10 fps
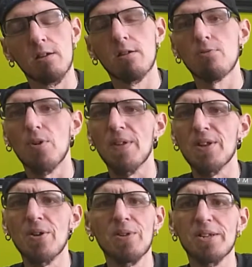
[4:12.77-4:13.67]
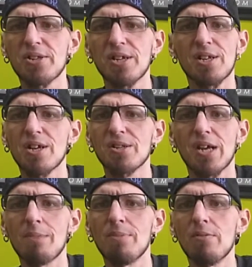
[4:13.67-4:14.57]
with a donut sitting on
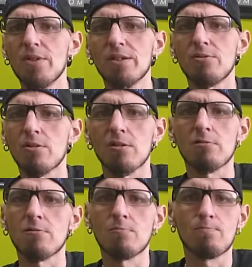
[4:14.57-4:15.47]
top of it or